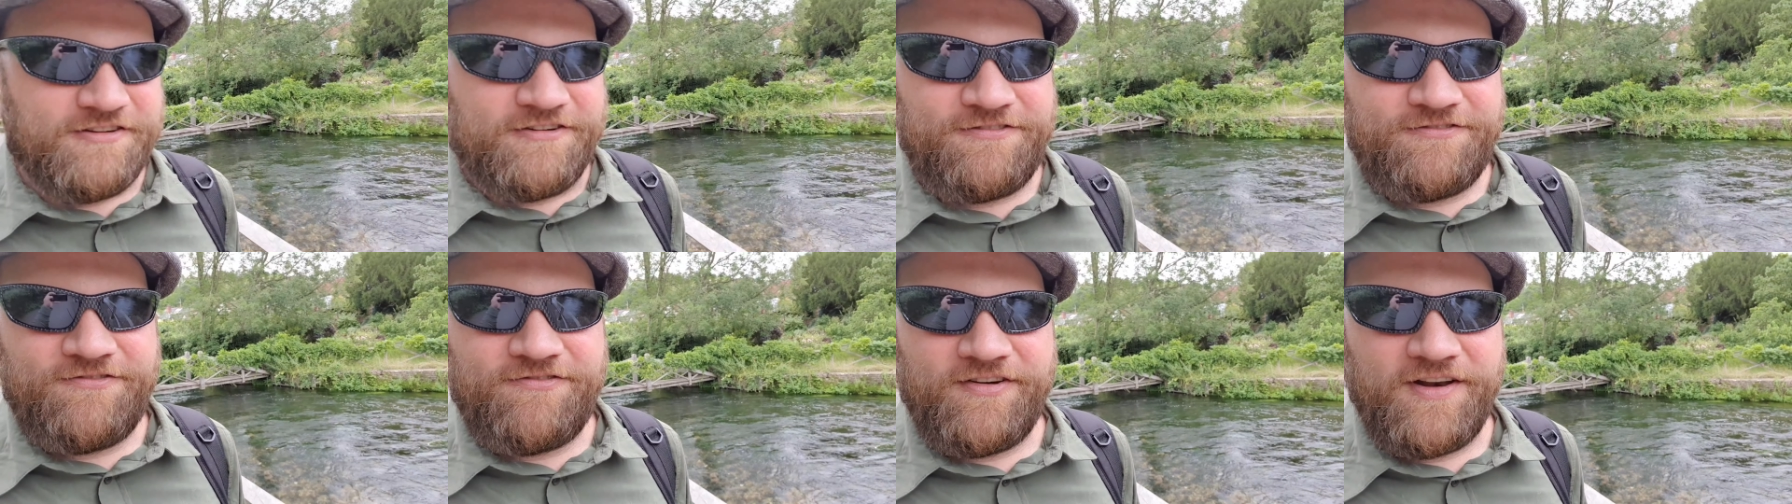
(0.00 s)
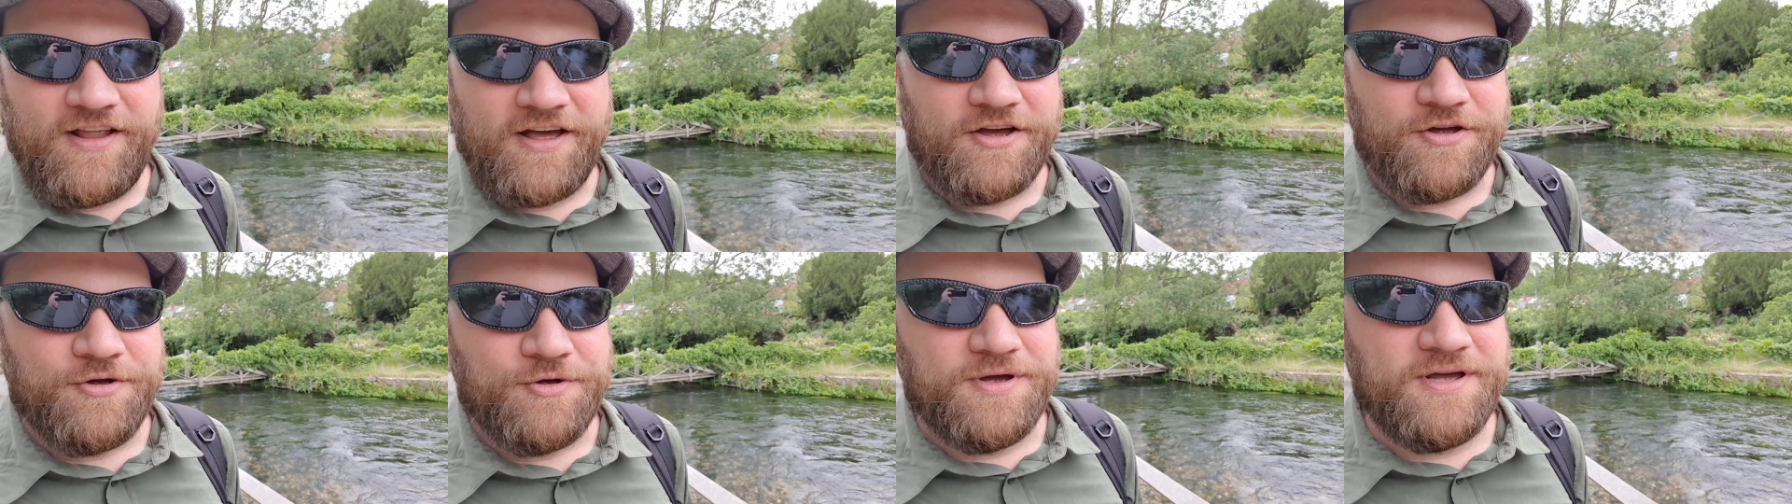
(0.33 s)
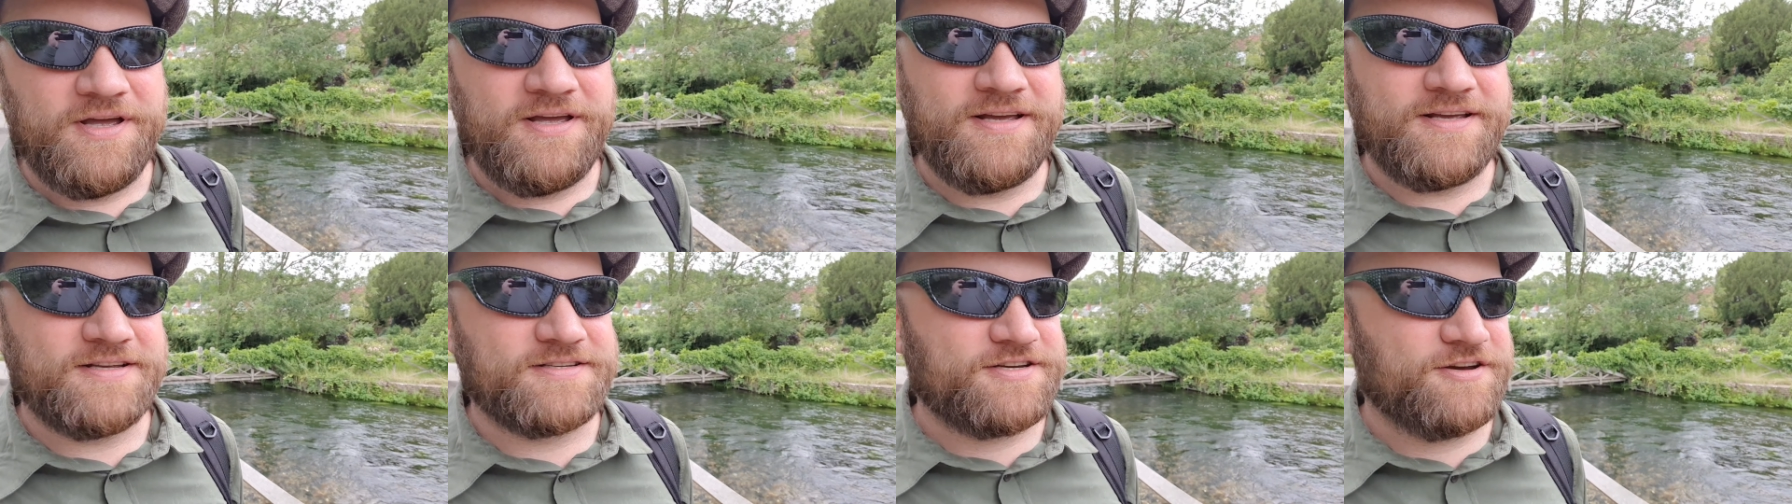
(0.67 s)
the flow
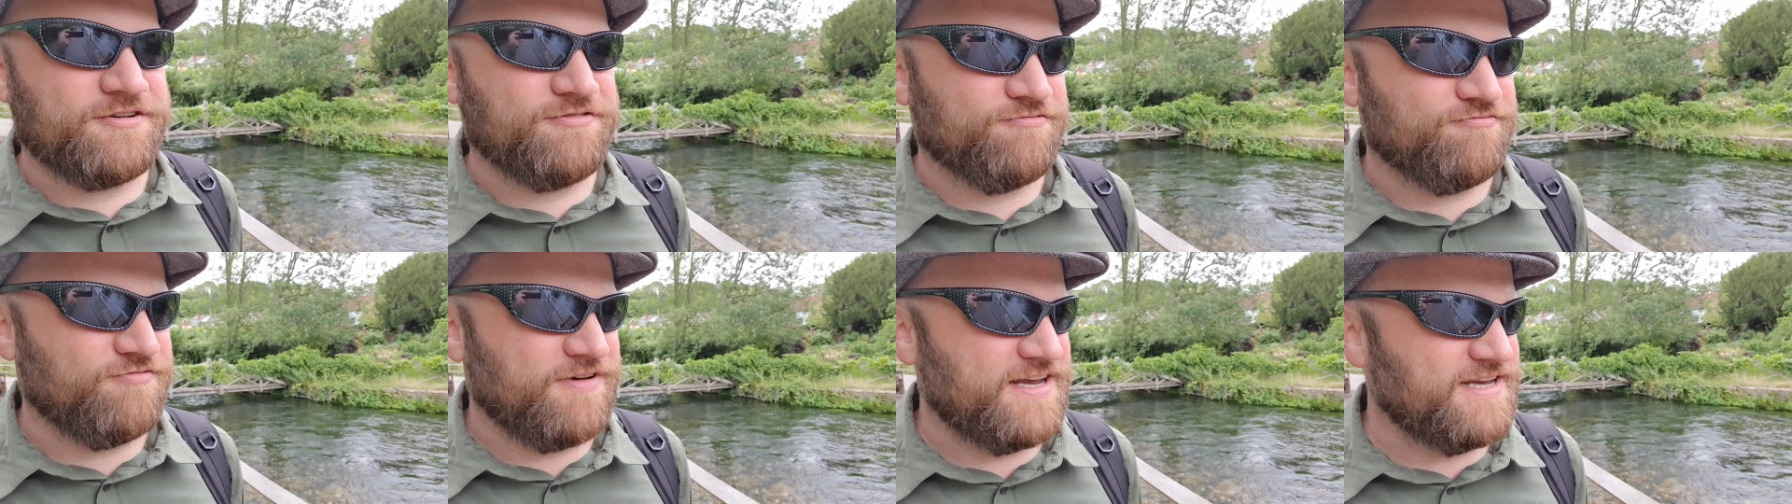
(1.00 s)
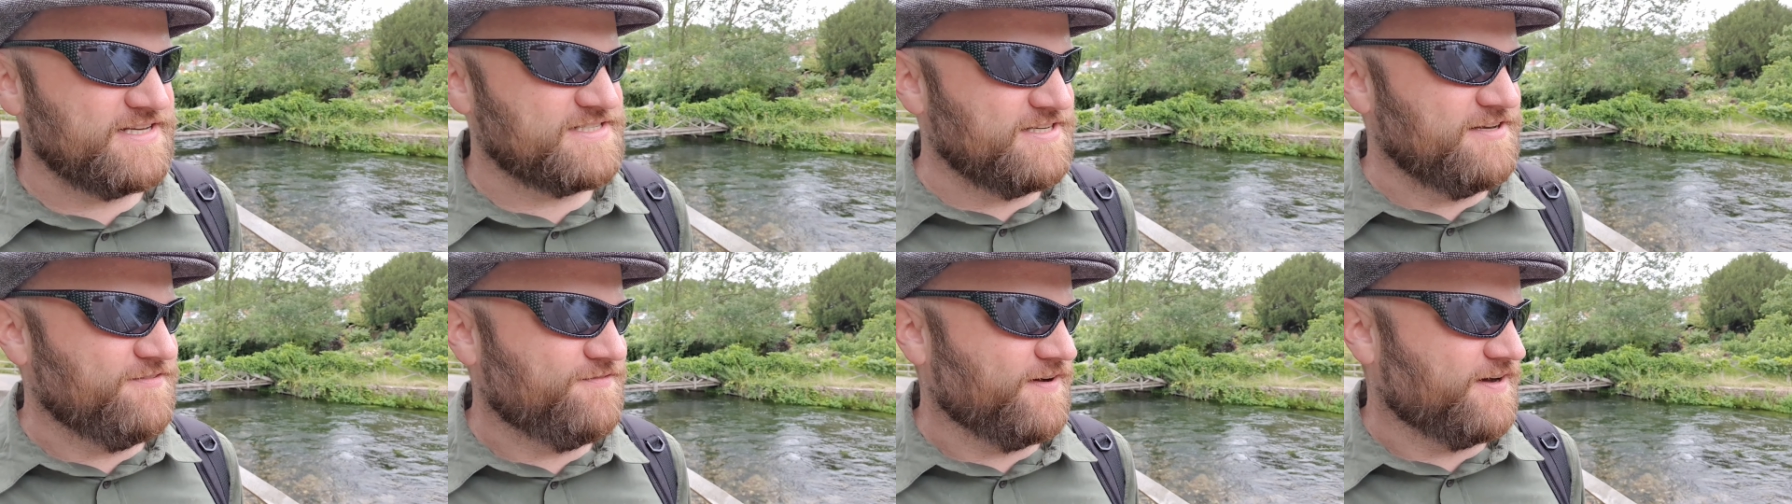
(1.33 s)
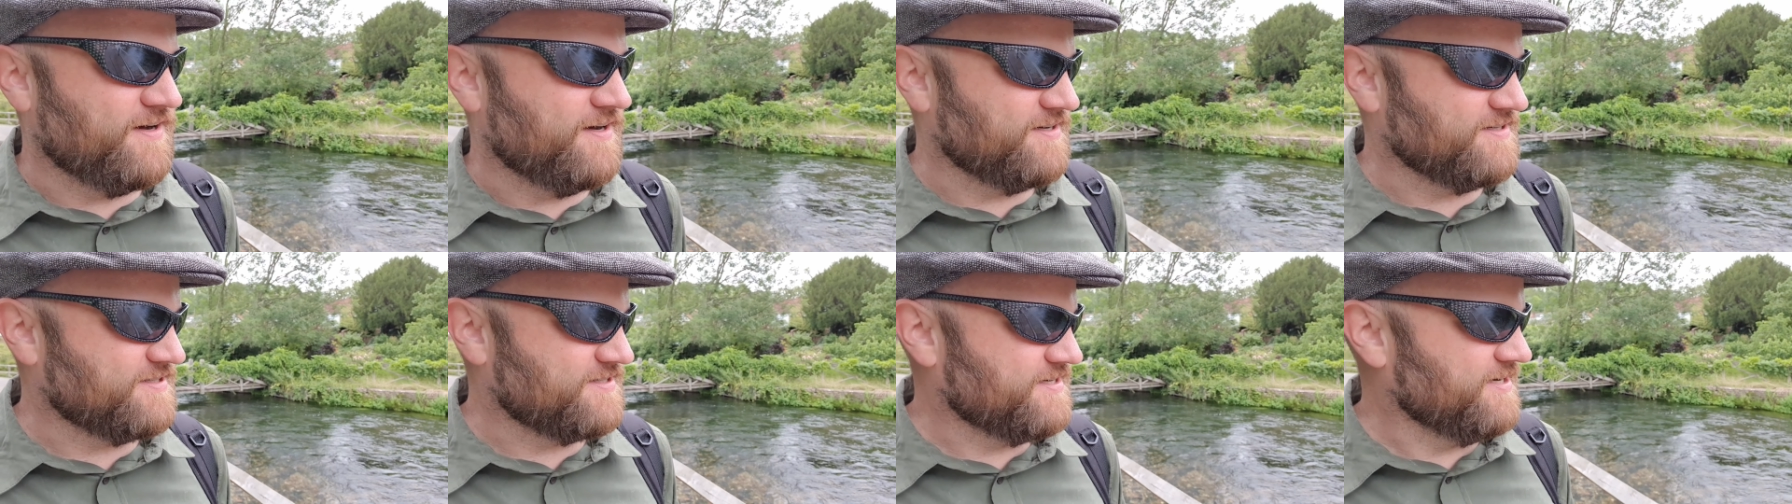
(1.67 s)
is crazy
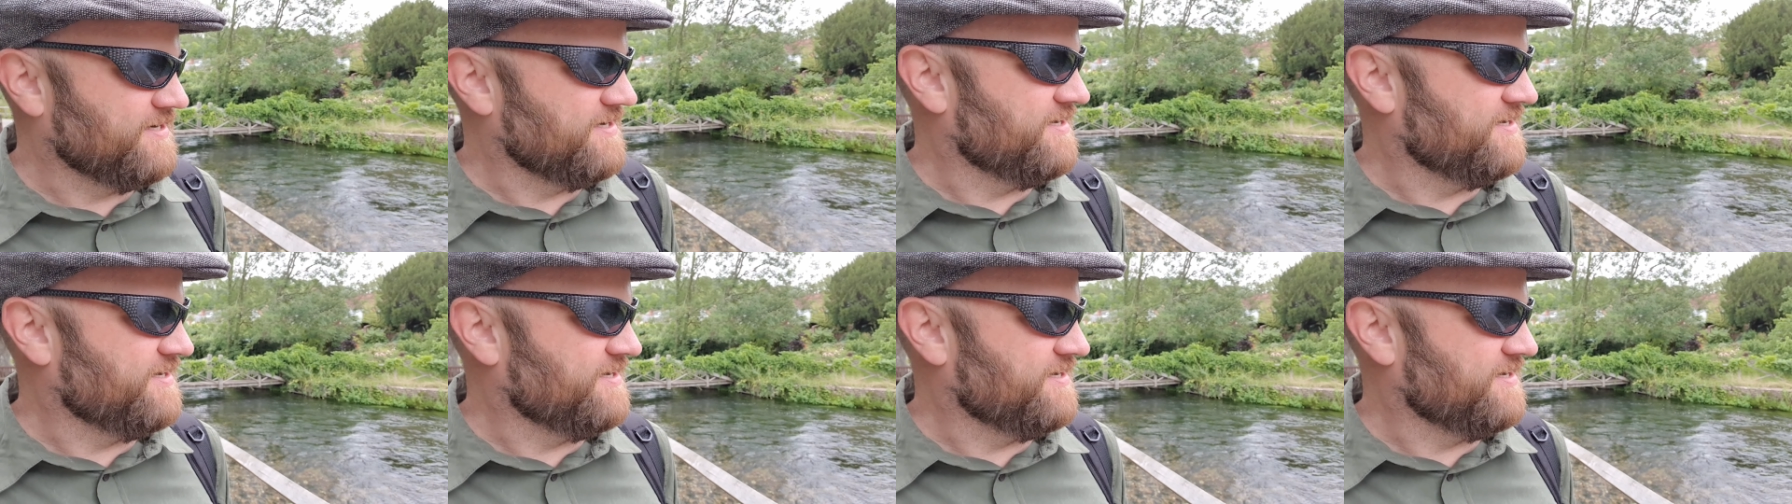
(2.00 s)
fast.